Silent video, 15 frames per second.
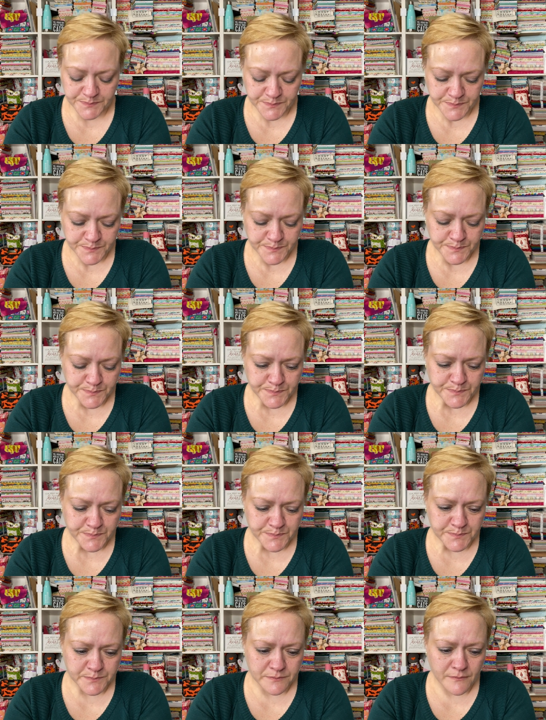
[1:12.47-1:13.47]

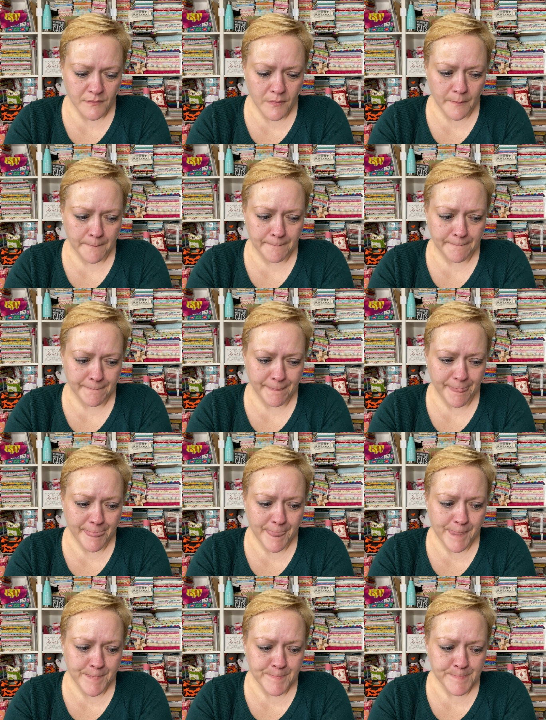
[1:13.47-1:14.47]

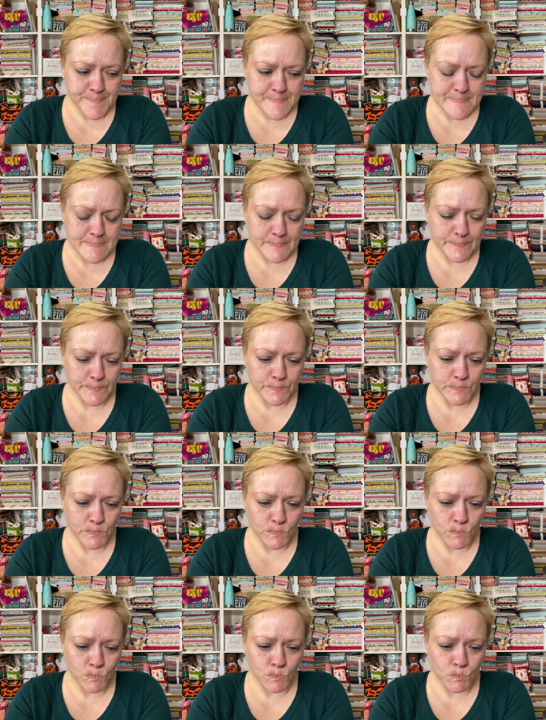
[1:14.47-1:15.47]

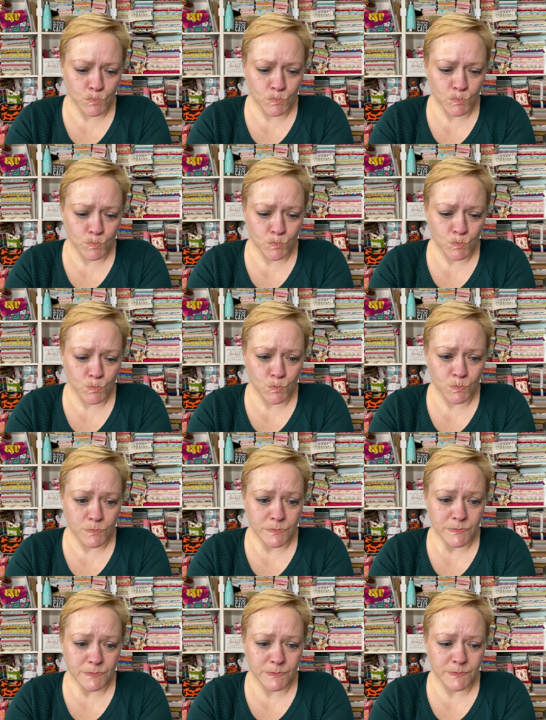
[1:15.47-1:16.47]

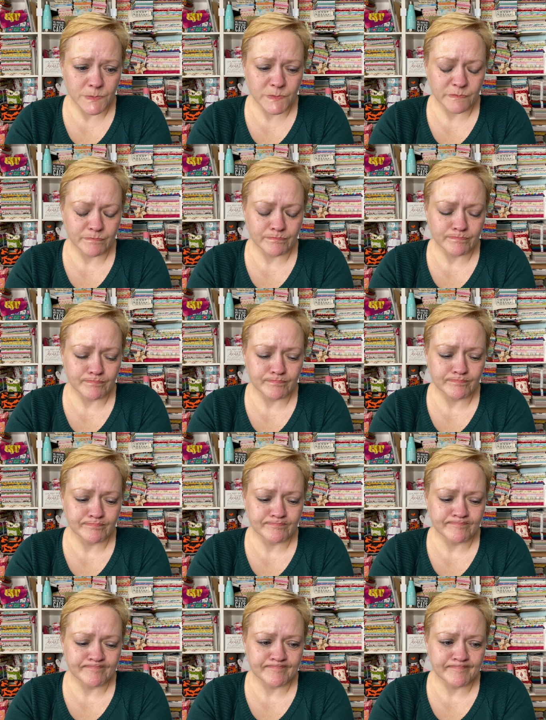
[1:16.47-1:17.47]

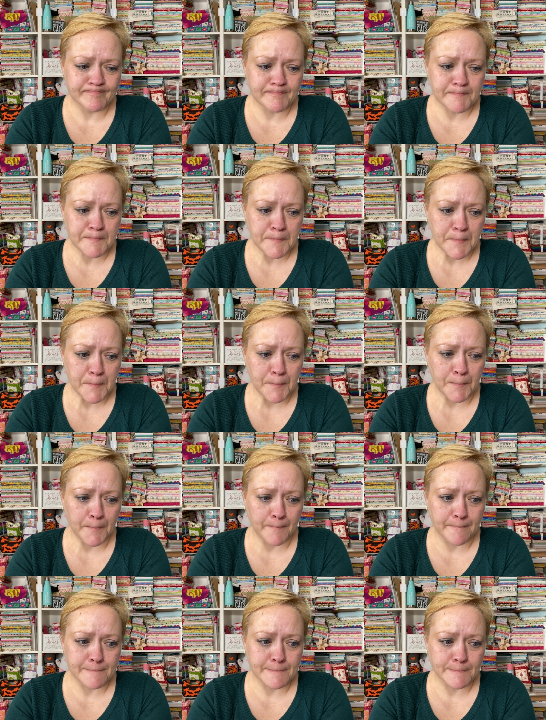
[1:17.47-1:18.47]

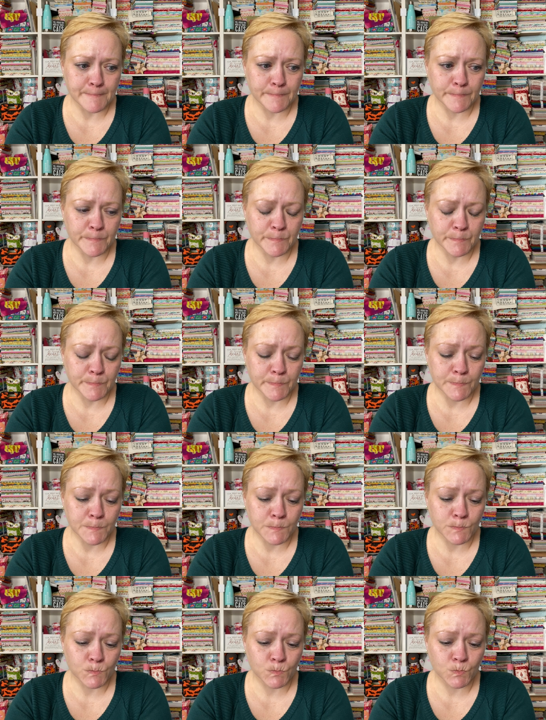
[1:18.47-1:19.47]

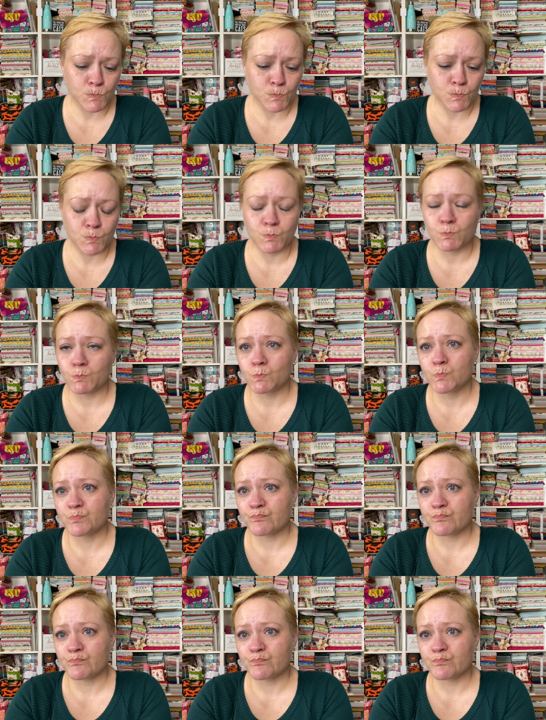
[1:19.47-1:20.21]
[no speech]